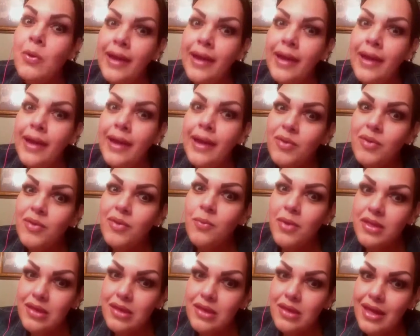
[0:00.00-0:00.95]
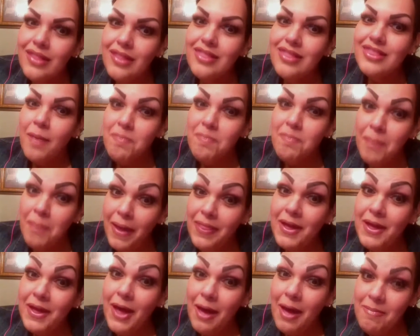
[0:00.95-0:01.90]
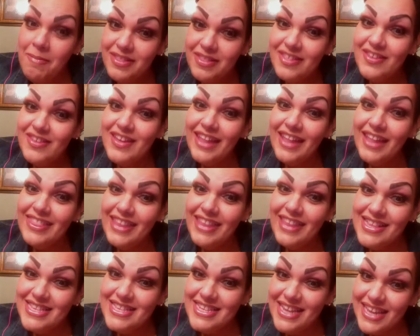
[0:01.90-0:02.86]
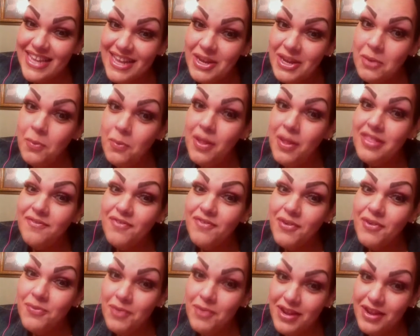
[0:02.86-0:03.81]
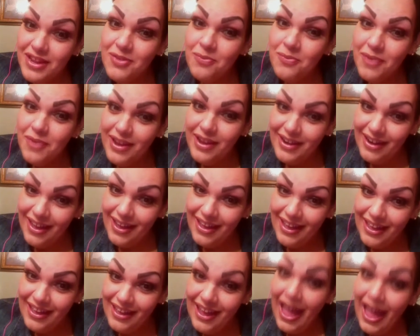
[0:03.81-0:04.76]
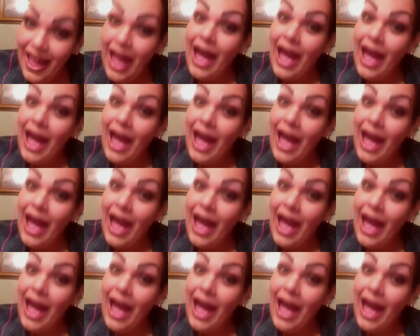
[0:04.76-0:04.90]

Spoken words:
last week when you got stopped by the cops and you got that ticket, it wasn't for running the red light